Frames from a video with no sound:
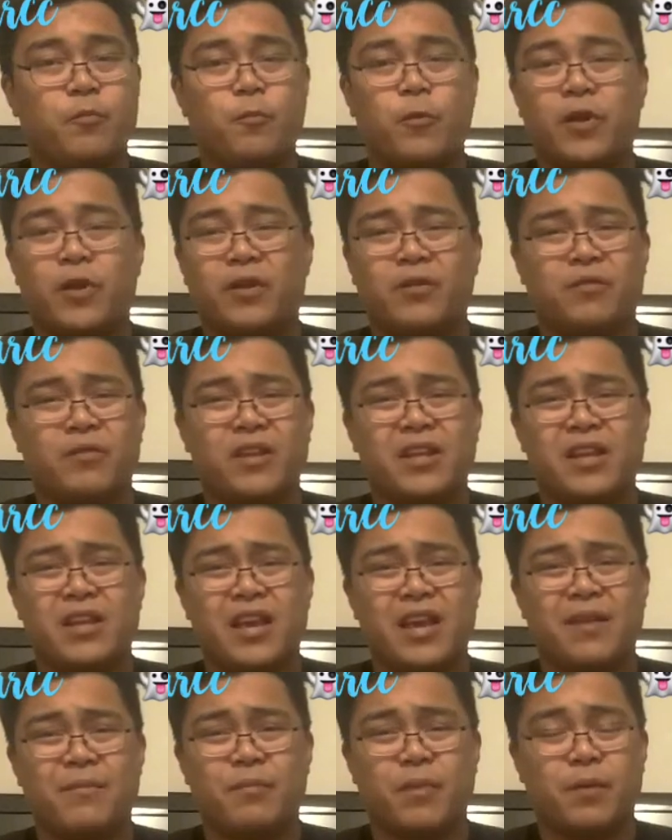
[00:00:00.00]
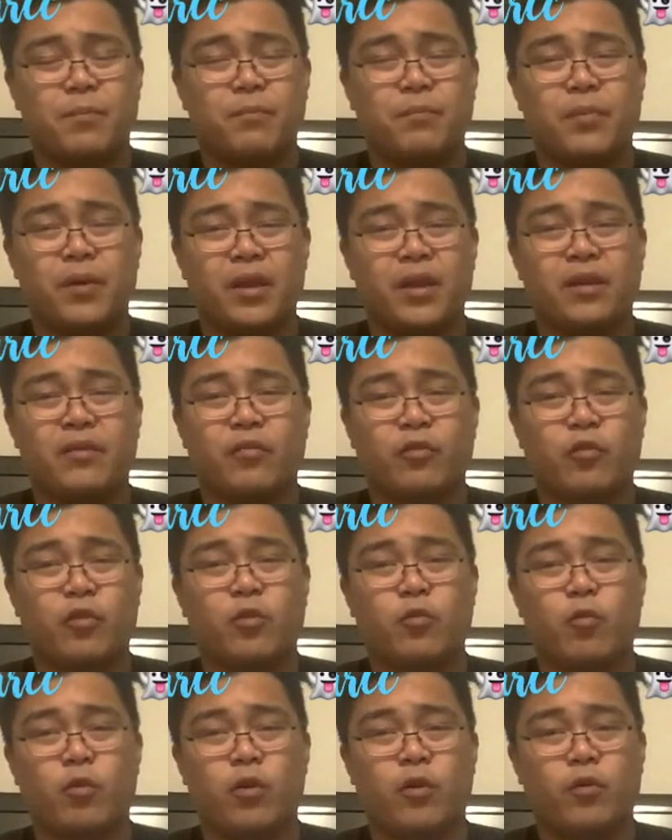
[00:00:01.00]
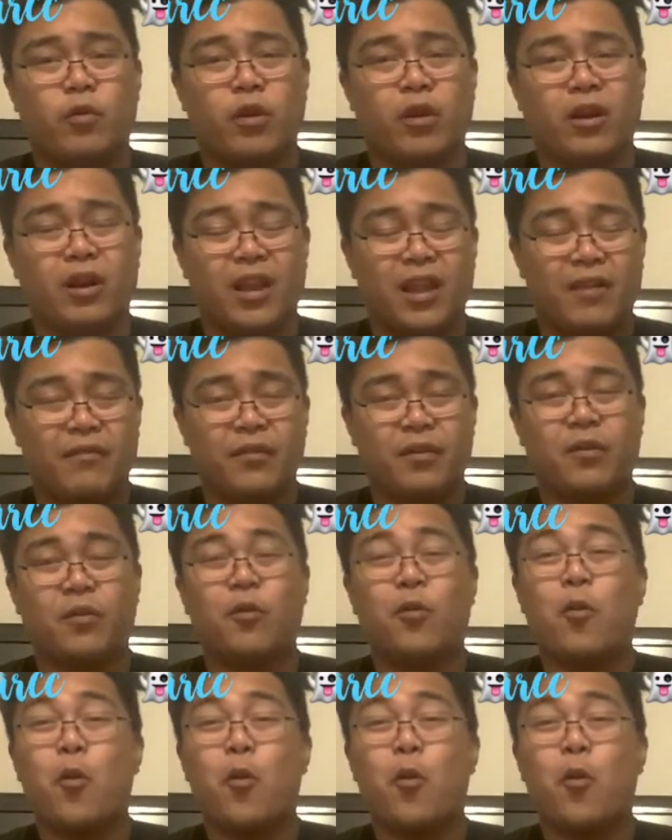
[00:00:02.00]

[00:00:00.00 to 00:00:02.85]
went he came up big, thirty-one and eleven.